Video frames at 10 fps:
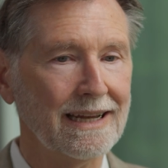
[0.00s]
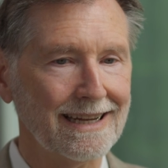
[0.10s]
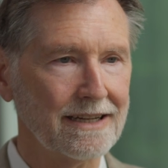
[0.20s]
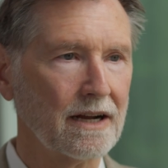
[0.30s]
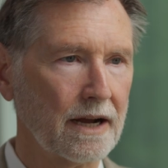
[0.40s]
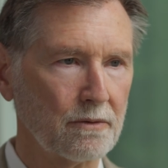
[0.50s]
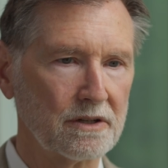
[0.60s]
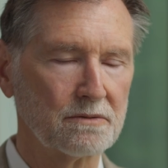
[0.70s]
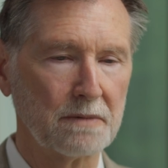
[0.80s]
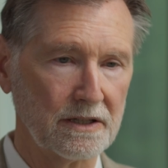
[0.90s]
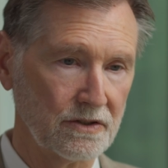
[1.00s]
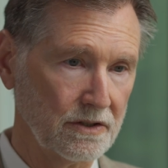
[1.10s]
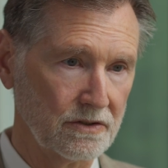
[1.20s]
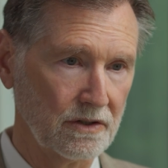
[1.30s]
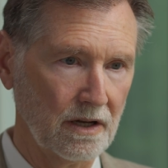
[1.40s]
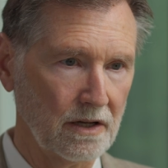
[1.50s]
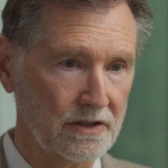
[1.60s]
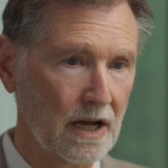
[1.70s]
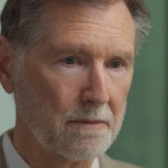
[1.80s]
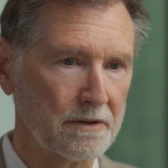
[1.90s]
in high risk patients on
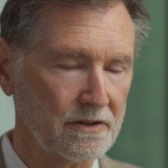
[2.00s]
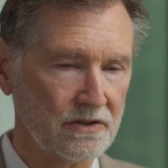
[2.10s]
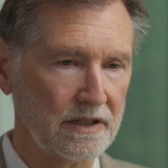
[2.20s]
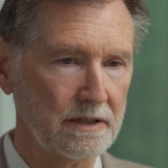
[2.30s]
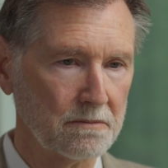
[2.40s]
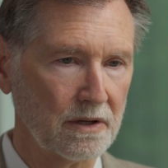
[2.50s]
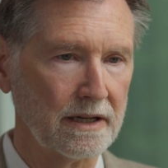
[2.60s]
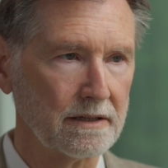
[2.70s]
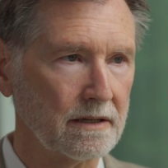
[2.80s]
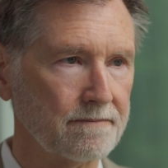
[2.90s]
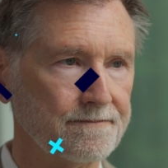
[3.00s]
top of the seed implant